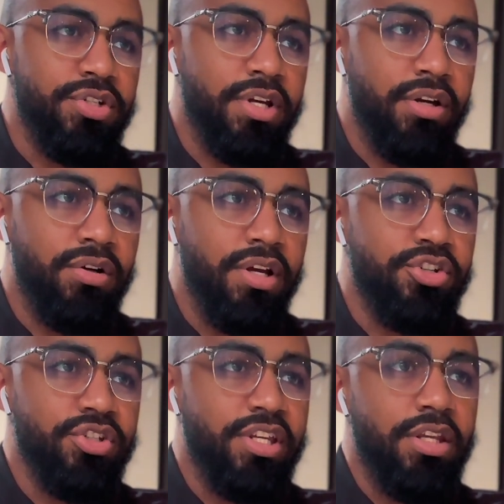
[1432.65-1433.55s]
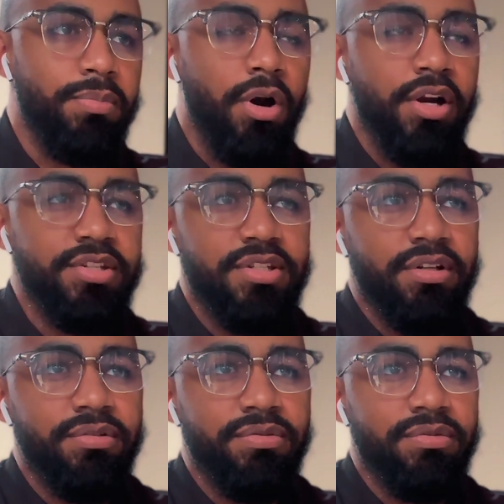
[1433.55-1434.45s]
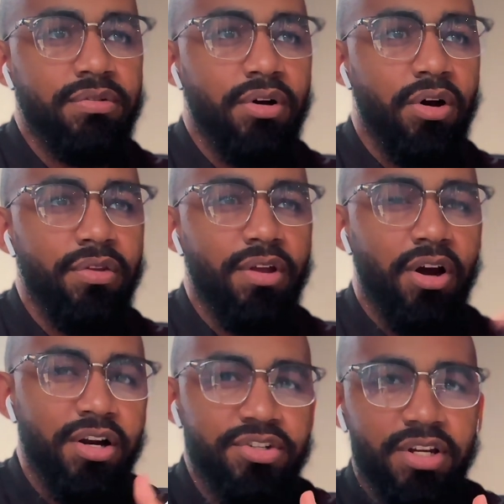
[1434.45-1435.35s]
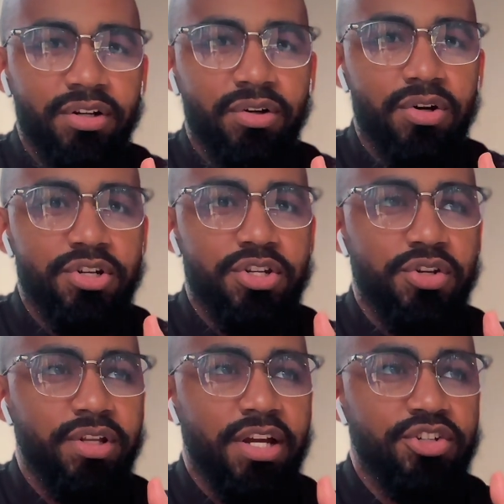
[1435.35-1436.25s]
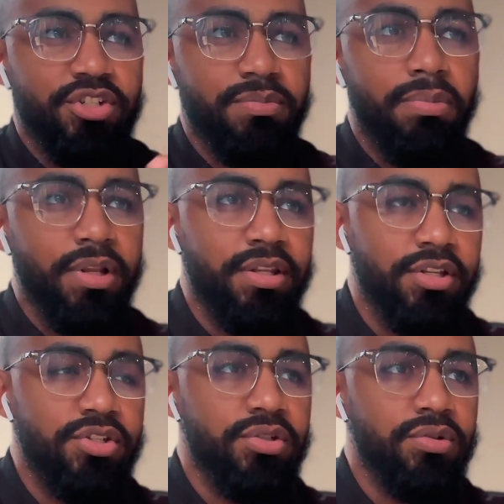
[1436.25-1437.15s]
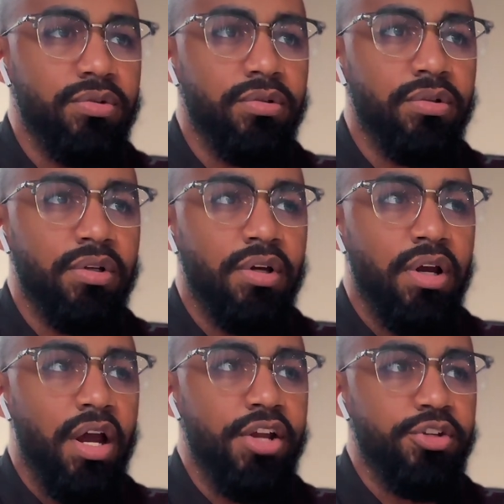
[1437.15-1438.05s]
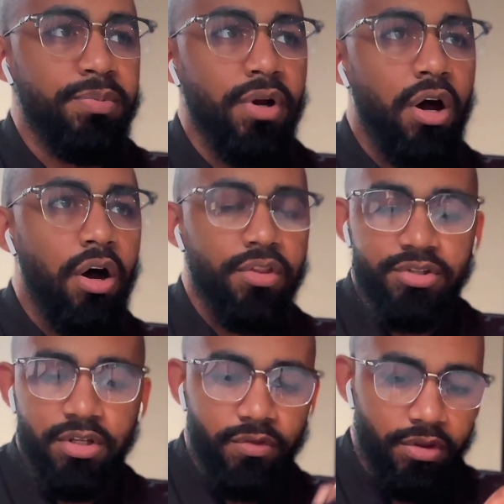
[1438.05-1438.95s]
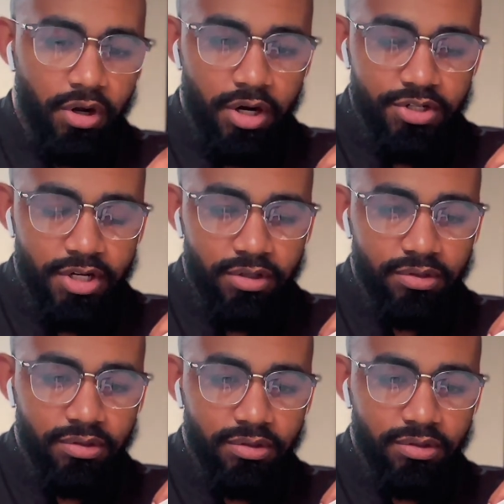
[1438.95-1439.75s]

channel and just keep art stuff on the art channel, or do you think I should just blend the two and just put all the stuff on the art channel